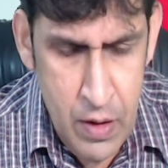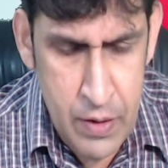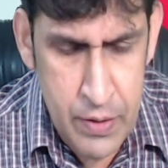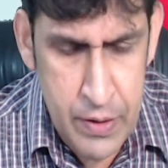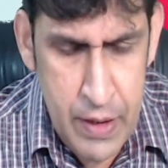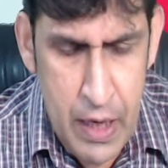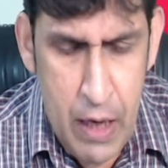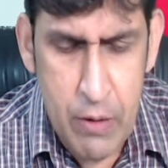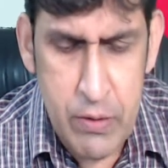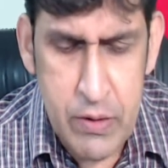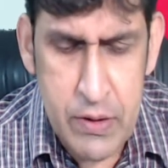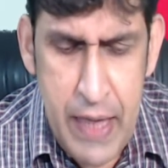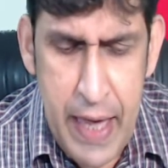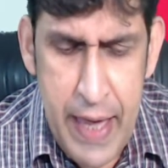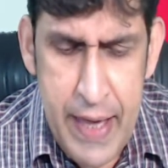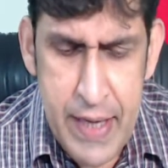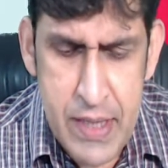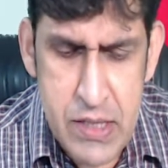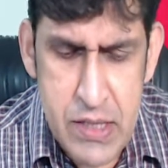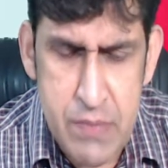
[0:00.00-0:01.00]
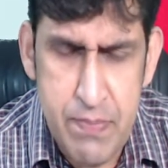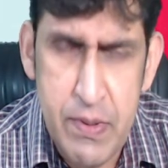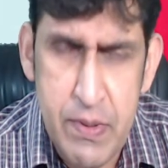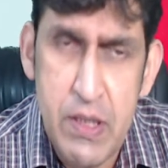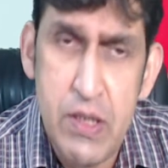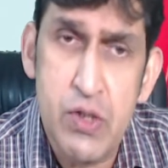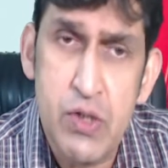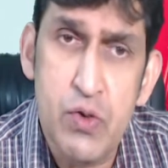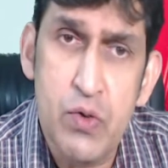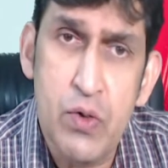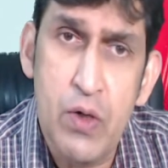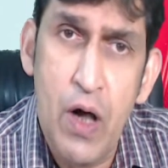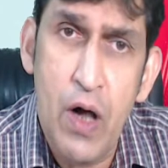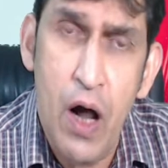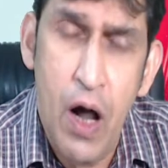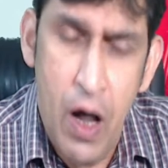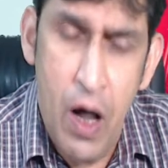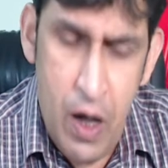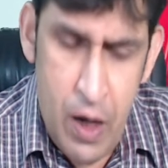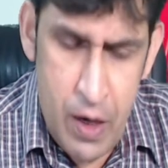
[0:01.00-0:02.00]
Now thanks be to
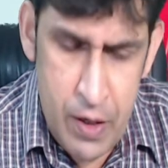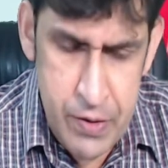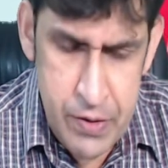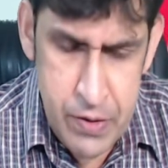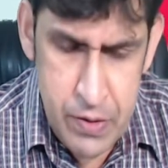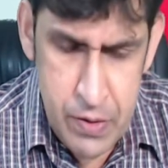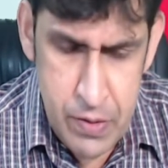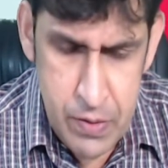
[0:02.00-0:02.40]
God,